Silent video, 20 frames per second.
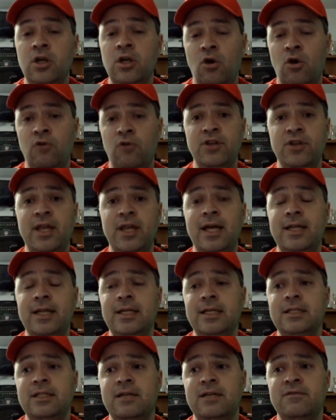hopefully the
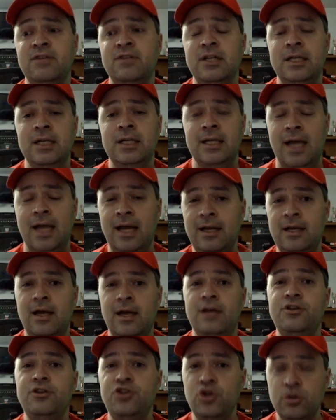ideas have kind of
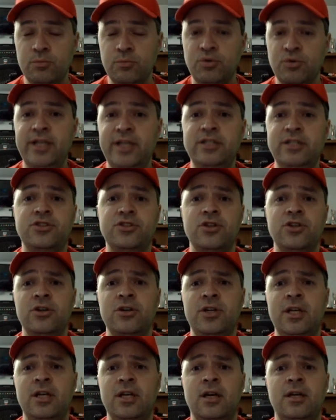gotten your brains
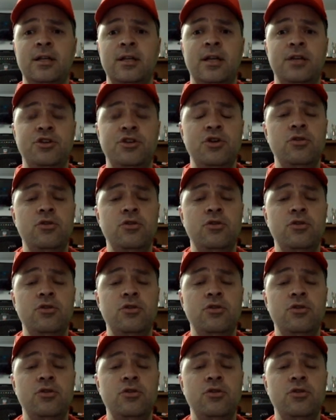turning on, and you